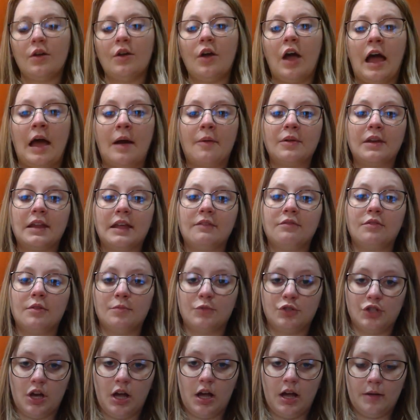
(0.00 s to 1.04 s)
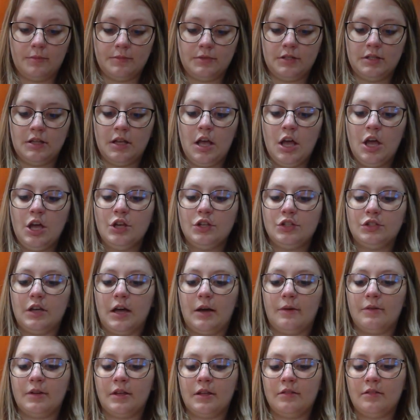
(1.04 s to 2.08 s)
I would give them jobs. So
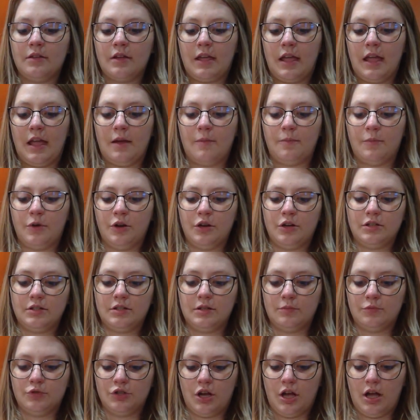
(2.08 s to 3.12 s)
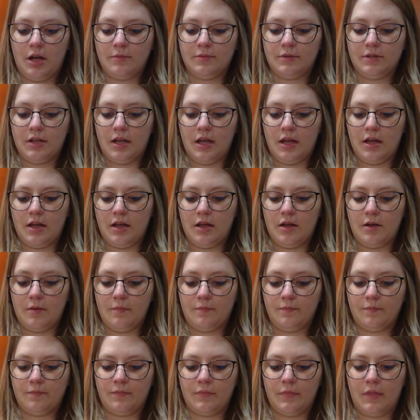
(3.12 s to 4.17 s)
I would give the campers some jobs.
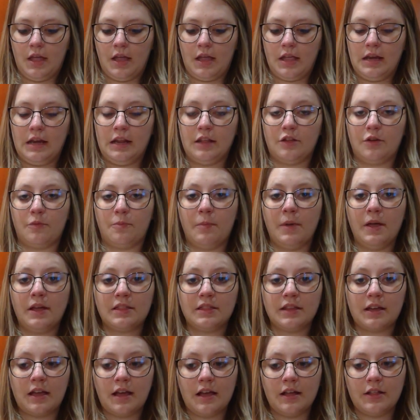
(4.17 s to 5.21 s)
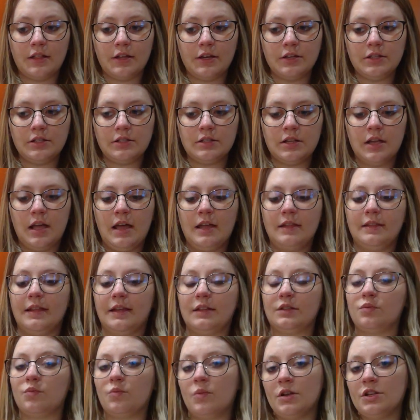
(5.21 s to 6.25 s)
They can either pick the colors,
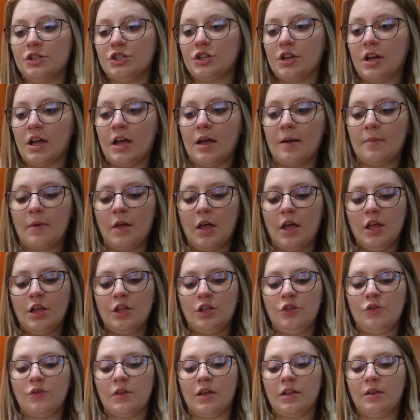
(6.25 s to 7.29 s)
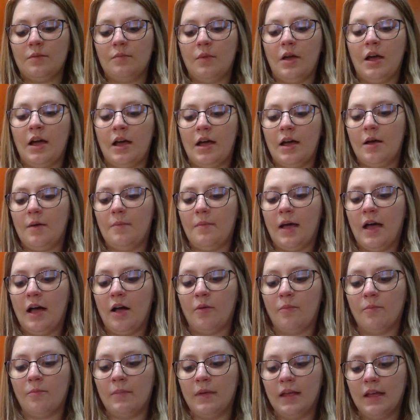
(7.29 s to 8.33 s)
that's one job. You can
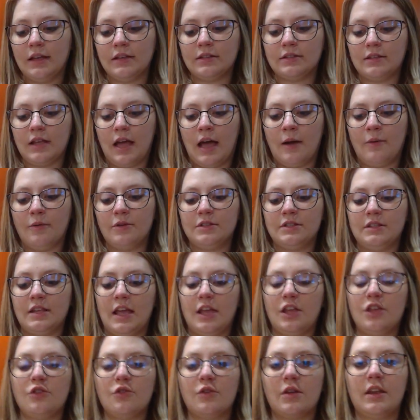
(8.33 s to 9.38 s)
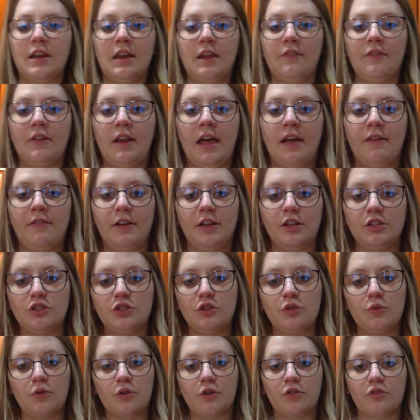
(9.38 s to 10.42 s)
help mix. I would say you can even have like
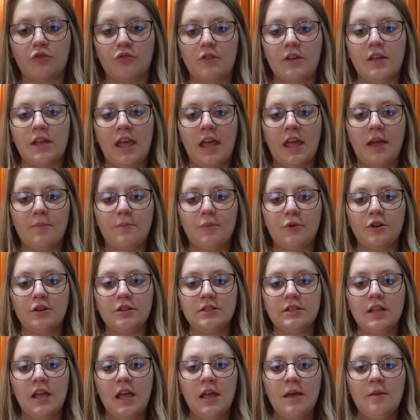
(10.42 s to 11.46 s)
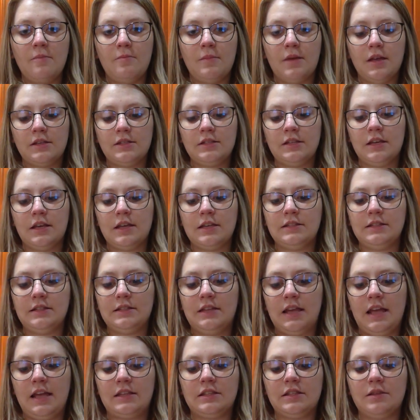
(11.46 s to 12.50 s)
2 or 3 campers mix it because it
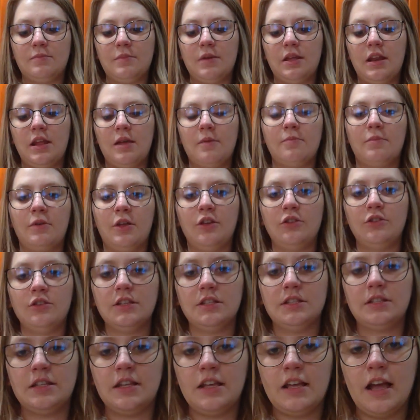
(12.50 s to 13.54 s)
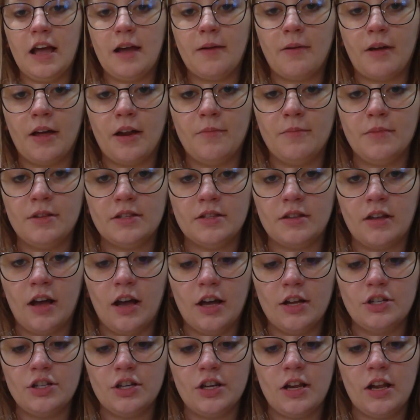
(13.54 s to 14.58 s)
takes a minute, but you just see I'm kind of
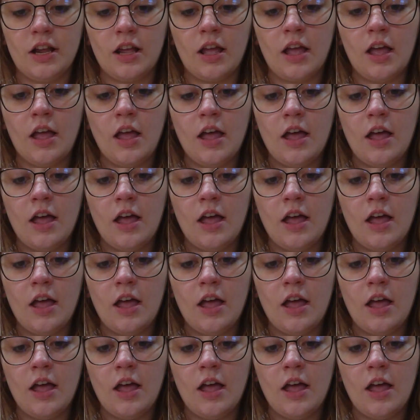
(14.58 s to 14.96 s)
massaging